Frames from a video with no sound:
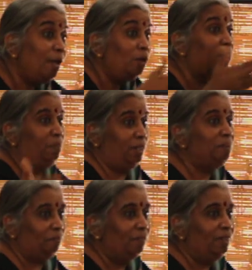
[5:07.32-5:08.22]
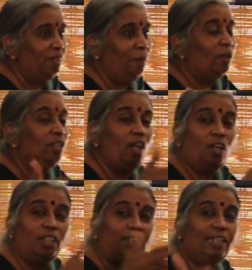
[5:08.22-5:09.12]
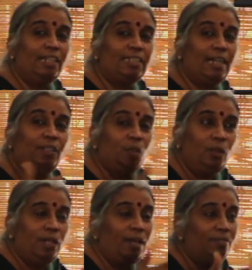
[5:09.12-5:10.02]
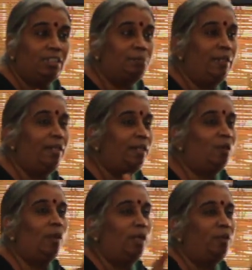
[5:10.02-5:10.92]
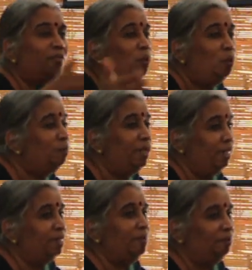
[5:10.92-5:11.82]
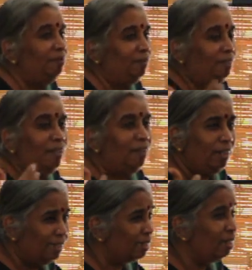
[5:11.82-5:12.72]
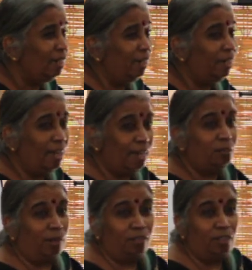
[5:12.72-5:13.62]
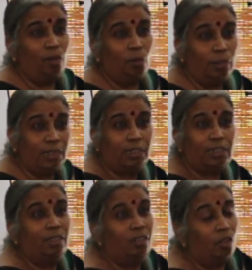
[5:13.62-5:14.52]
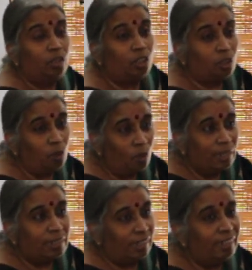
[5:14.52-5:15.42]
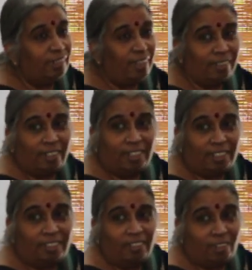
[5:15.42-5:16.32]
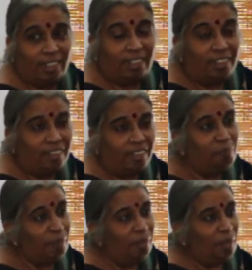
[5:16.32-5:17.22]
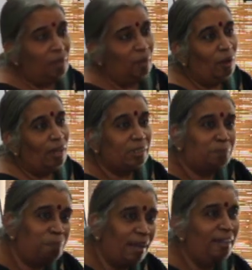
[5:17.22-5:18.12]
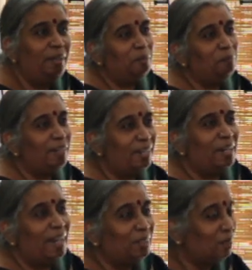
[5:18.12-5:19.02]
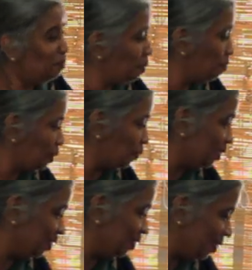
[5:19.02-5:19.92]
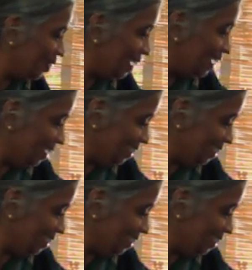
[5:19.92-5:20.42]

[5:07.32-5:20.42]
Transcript: not be. Because the logic is I don't have the speed required to even open it. Incidentally, India has one of the lowest or the slowest internet connection for a country aspiring to be the next superpower. Okay.